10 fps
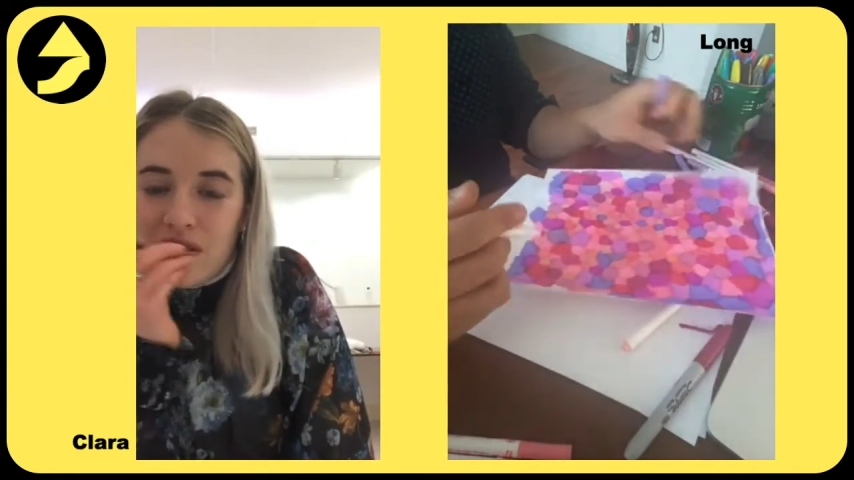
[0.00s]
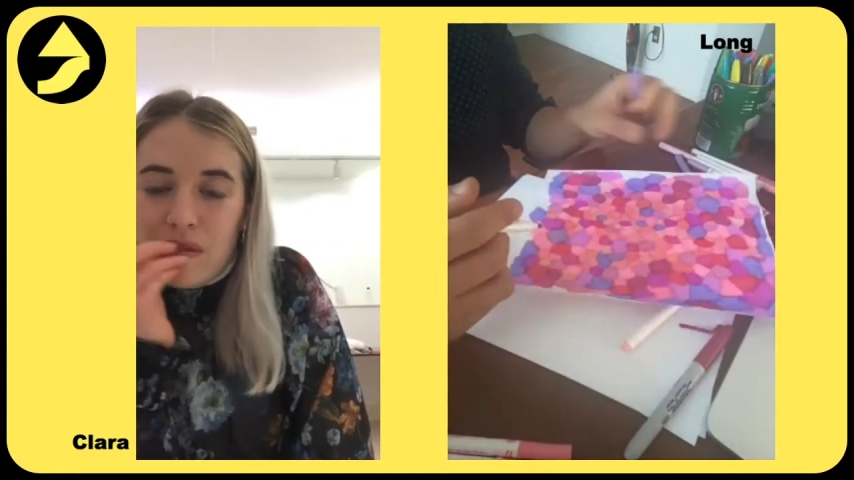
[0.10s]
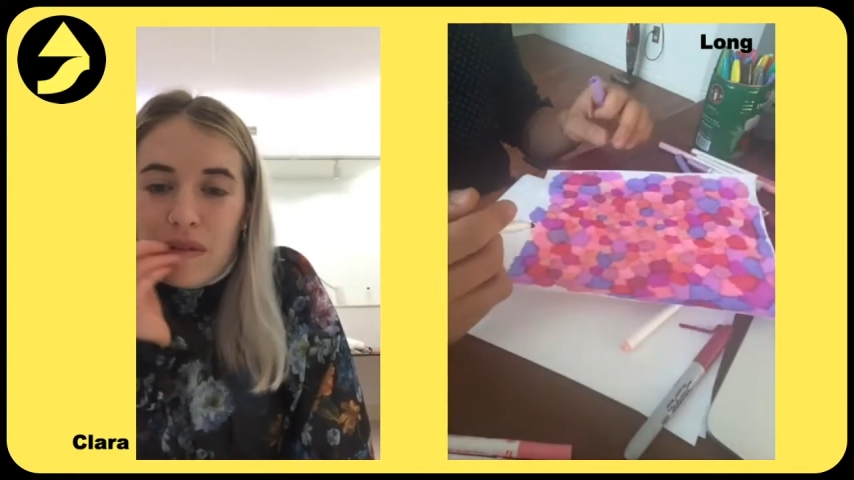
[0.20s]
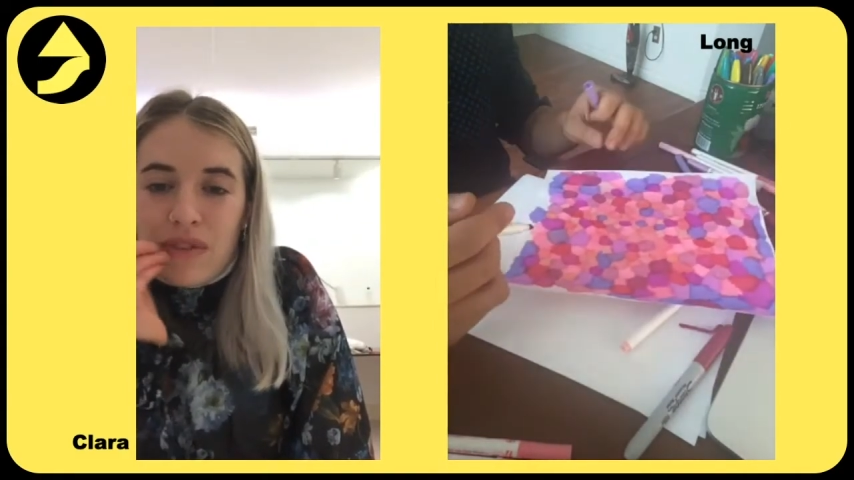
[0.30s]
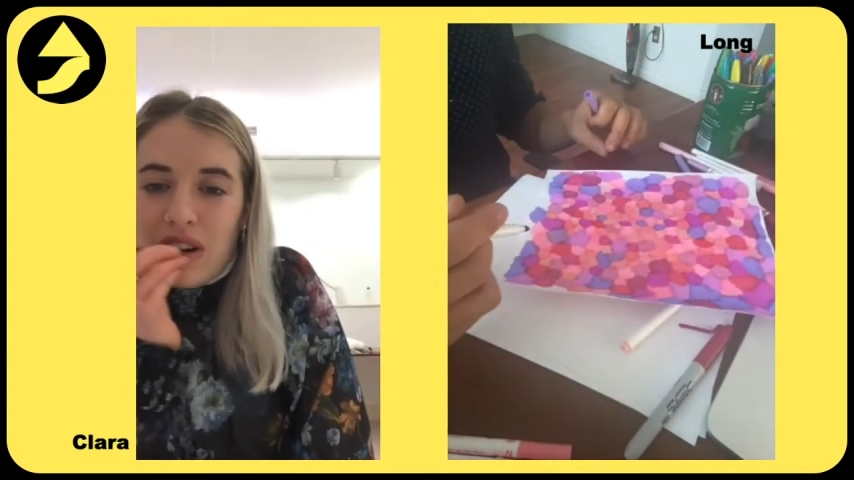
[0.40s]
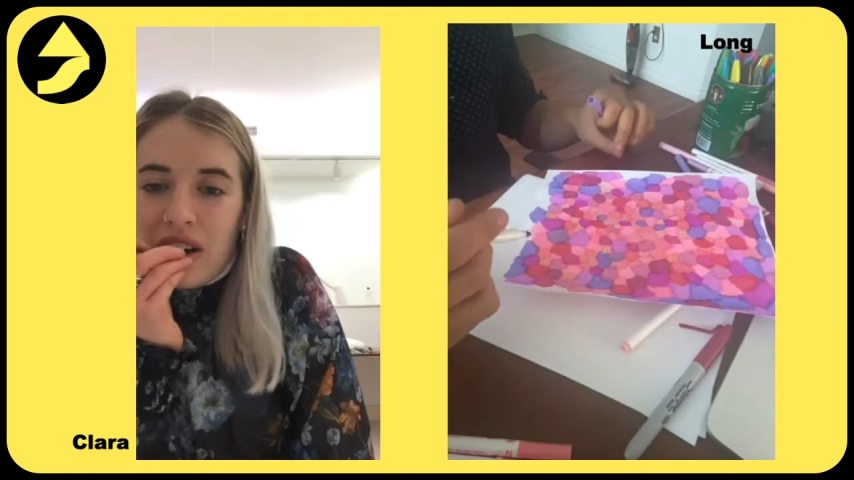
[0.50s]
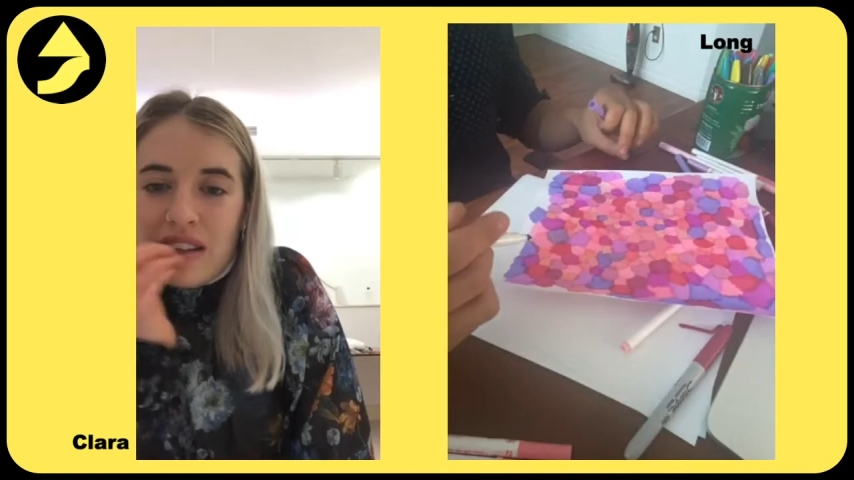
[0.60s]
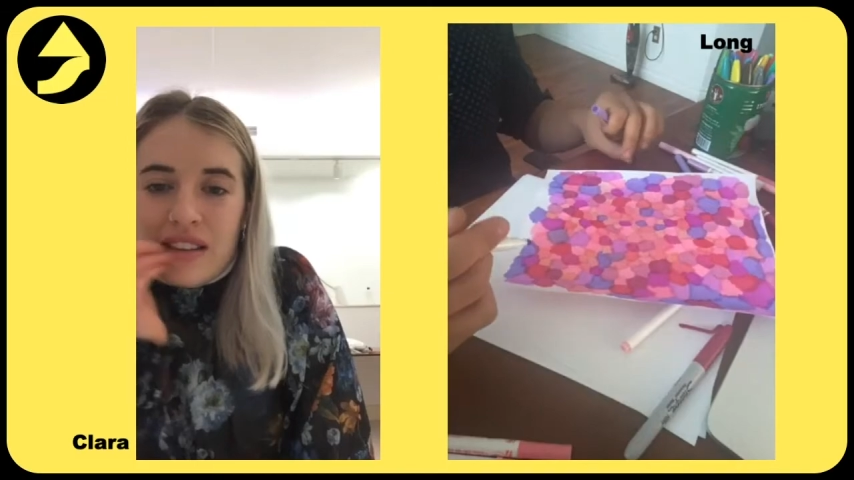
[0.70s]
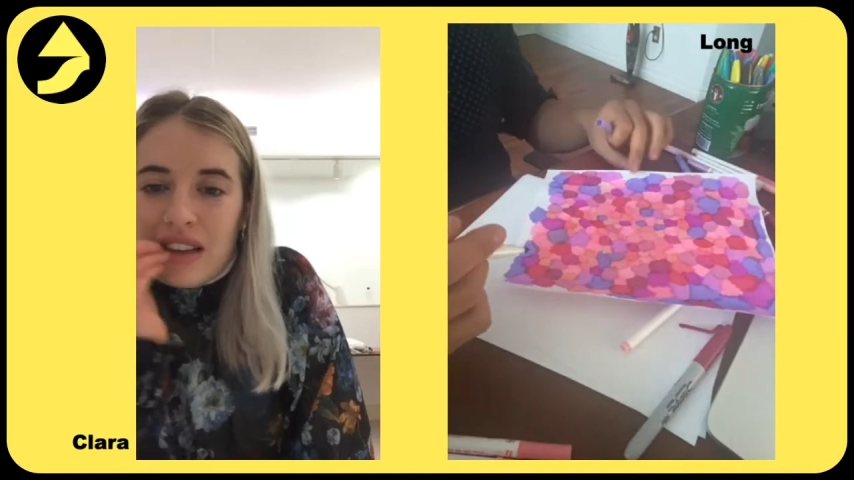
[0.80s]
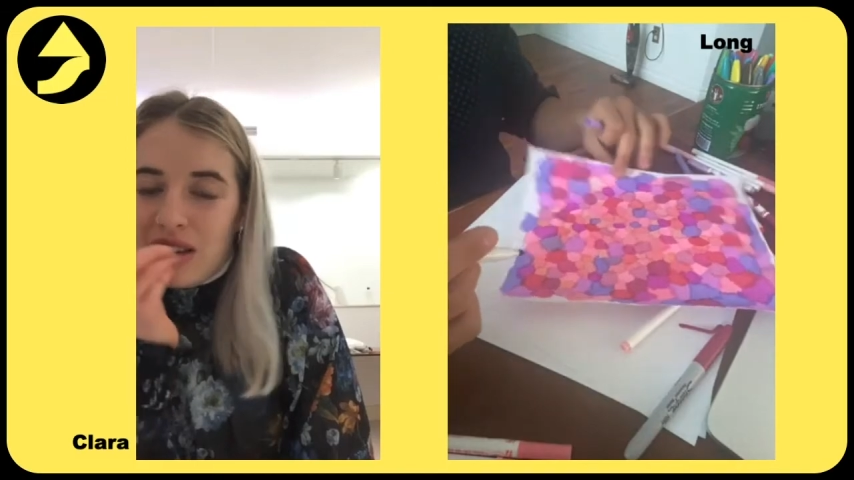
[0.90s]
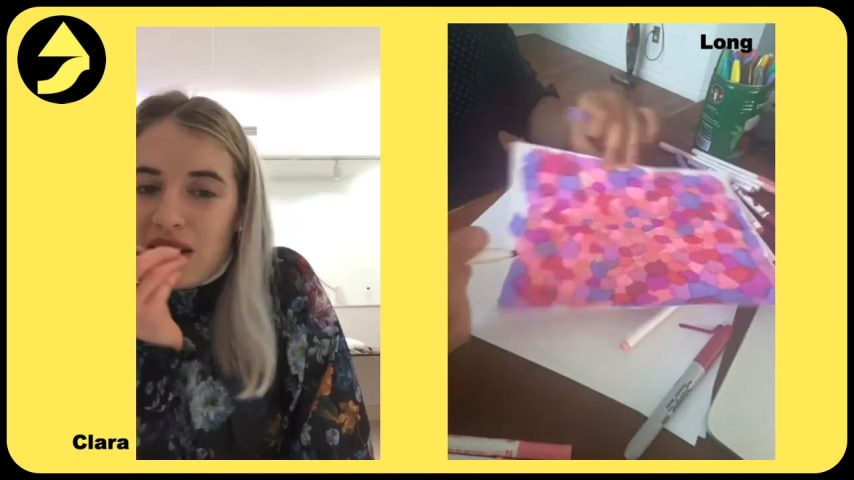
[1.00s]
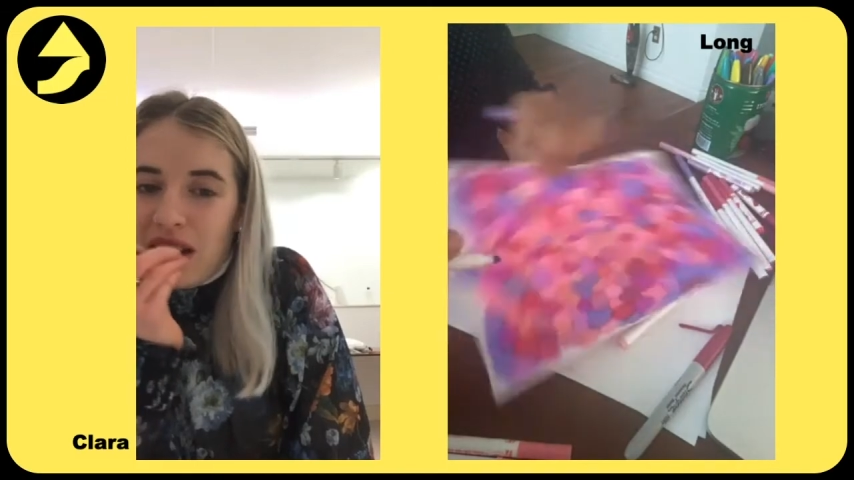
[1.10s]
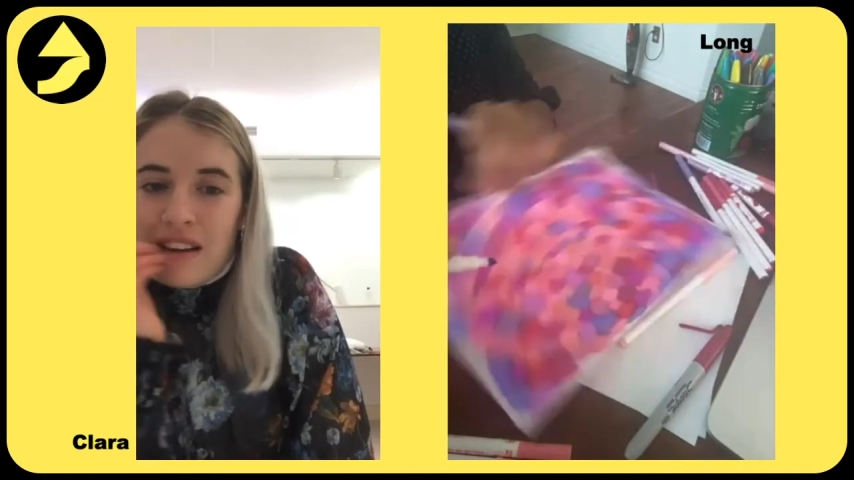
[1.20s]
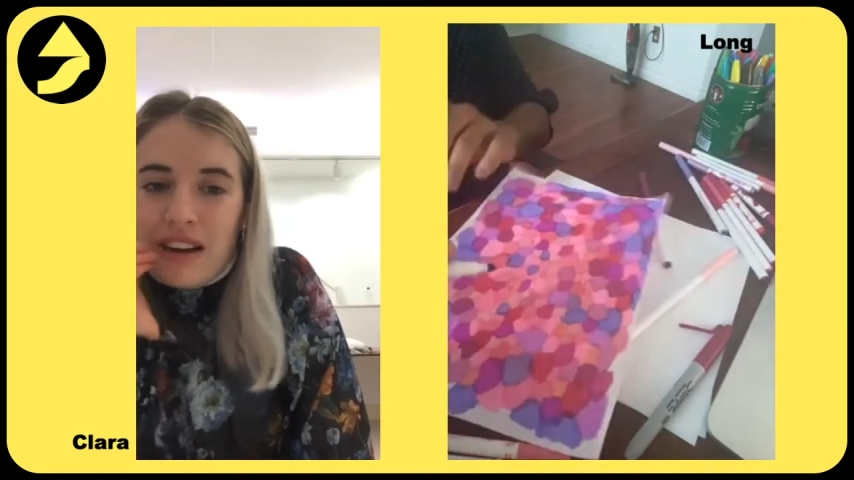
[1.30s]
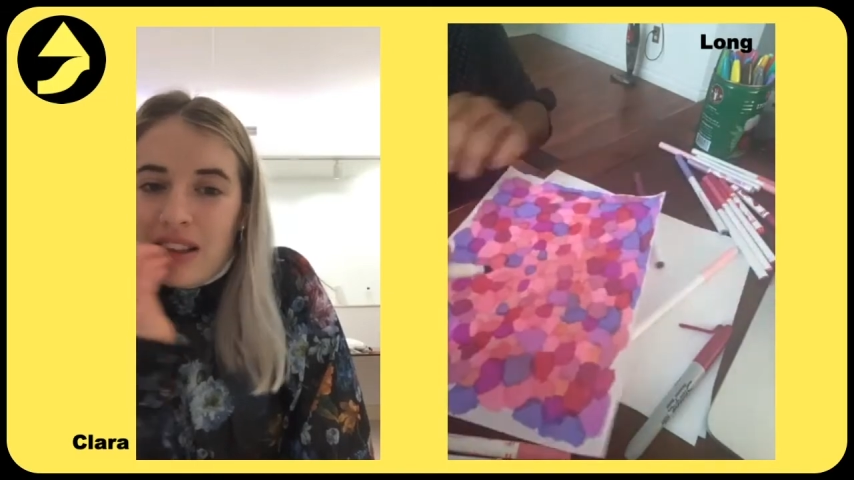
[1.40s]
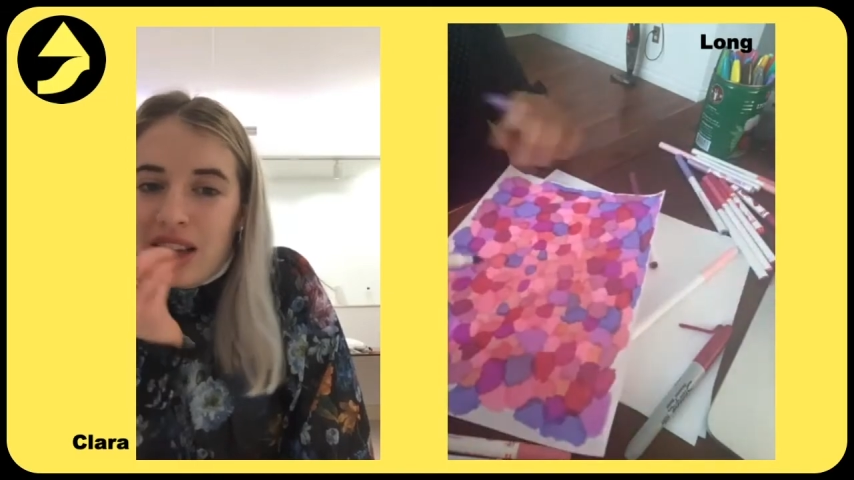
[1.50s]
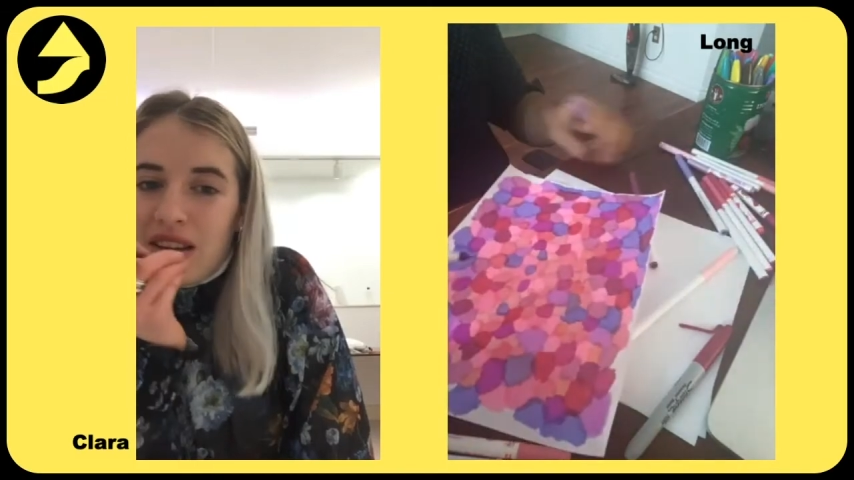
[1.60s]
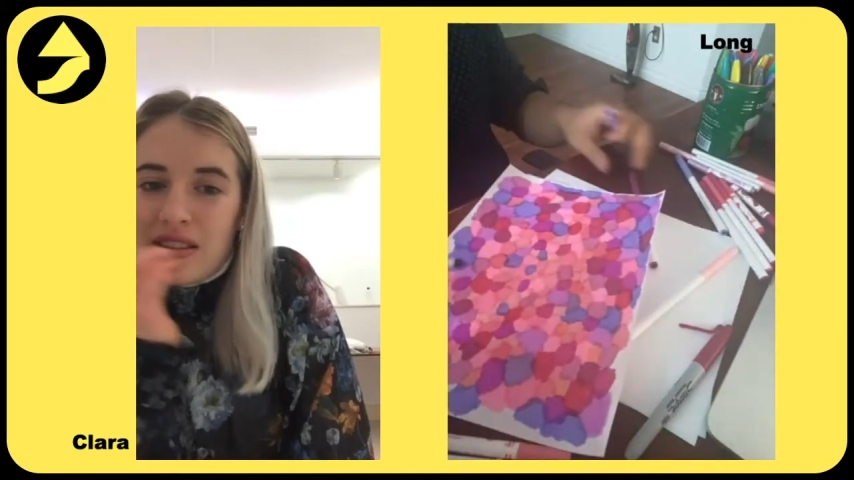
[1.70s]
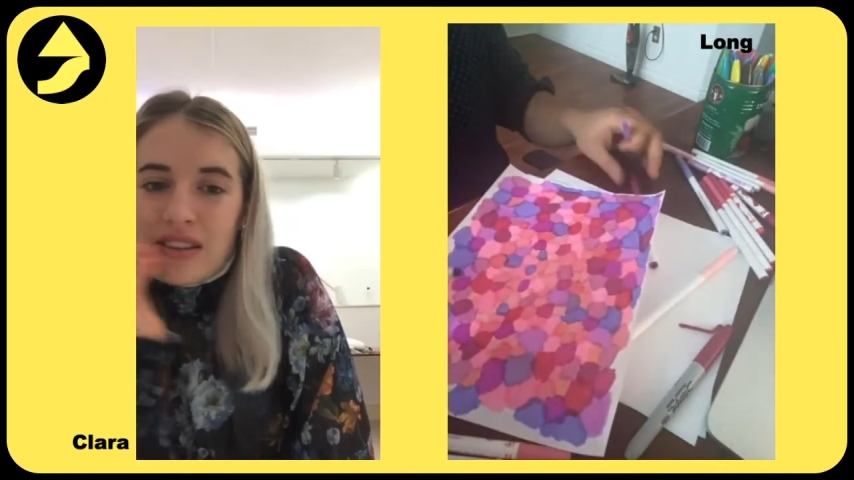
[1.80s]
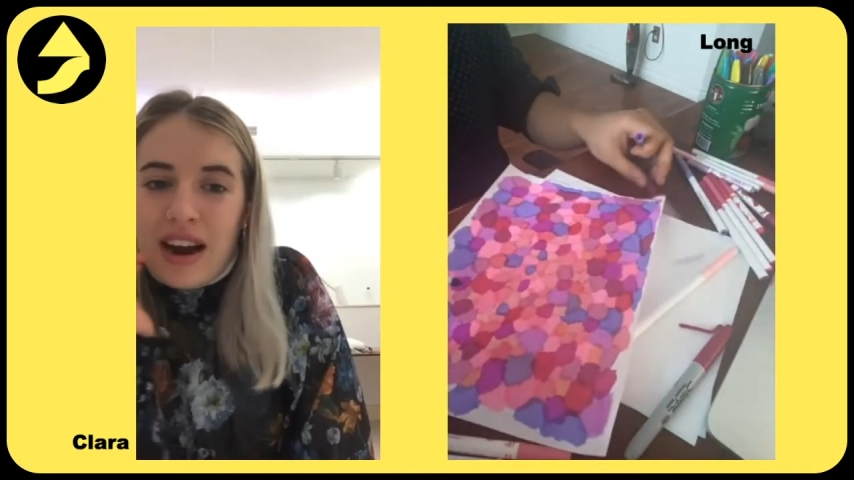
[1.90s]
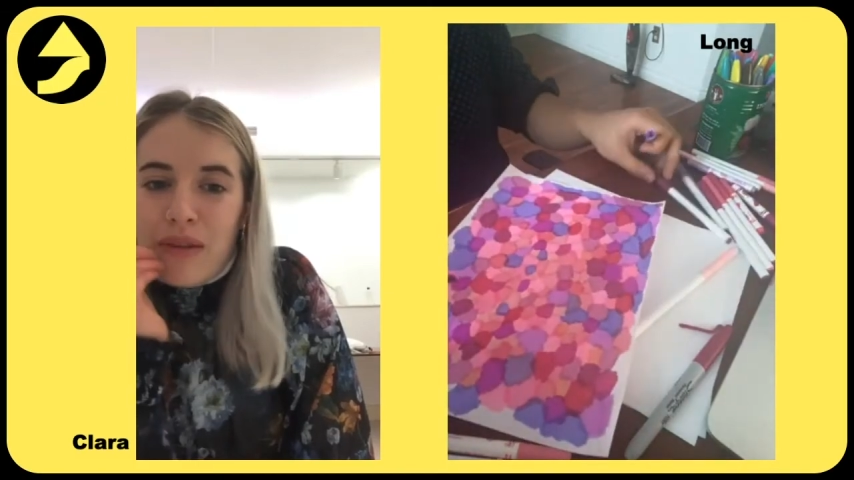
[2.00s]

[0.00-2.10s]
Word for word: do VR headsets or like I think it,